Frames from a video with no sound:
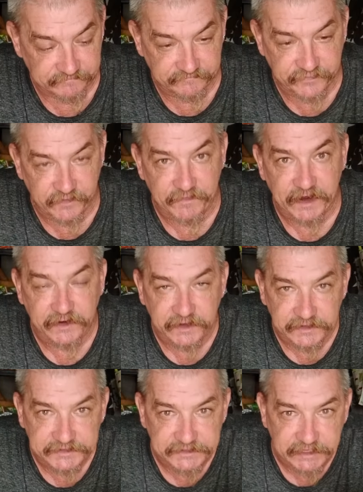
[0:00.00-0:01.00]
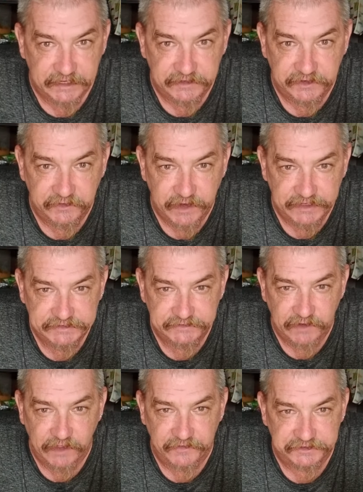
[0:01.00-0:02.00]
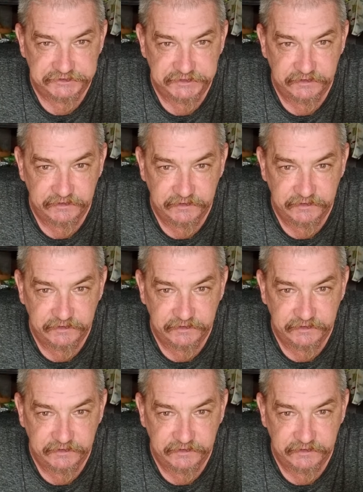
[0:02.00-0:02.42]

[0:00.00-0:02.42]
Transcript: from there because in the U.S. on the